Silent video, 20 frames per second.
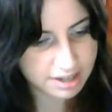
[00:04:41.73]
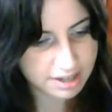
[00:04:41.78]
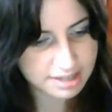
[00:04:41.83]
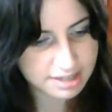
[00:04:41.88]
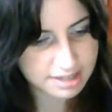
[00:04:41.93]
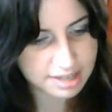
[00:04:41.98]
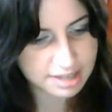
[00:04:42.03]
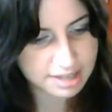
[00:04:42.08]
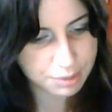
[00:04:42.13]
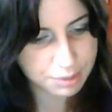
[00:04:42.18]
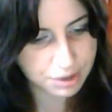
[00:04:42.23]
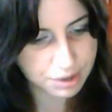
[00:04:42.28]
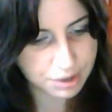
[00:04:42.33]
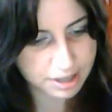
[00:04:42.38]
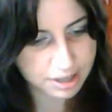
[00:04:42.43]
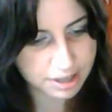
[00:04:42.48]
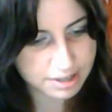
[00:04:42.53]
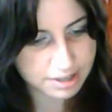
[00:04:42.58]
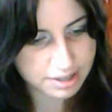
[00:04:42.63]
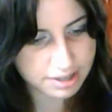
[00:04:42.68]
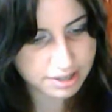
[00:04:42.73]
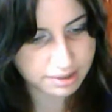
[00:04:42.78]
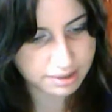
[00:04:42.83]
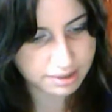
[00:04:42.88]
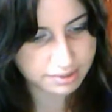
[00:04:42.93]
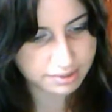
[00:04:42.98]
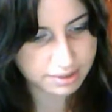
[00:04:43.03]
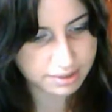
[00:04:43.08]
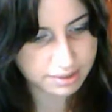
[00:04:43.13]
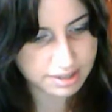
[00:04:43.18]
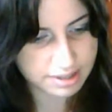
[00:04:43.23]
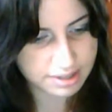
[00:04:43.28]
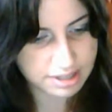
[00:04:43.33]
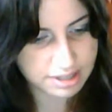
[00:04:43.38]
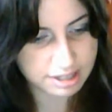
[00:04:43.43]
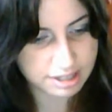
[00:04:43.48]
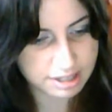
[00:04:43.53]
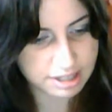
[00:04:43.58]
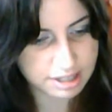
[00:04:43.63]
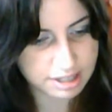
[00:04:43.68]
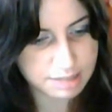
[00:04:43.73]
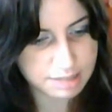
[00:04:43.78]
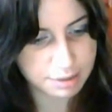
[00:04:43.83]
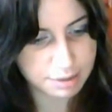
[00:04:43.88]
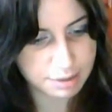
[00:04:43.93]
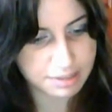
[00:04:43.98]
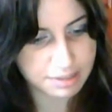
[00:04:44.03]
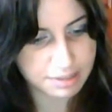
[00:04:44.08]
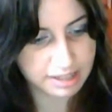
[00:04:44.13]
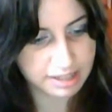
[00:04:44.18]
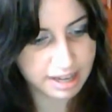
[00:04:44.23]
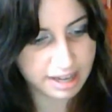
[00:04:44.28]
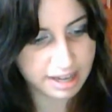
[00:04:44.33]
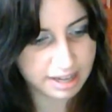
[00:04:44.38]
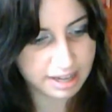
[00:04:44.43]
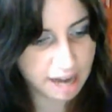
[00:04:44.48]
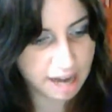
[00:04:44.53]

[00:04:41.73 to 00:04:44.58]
It's the same creators of Serial Experiment Lain,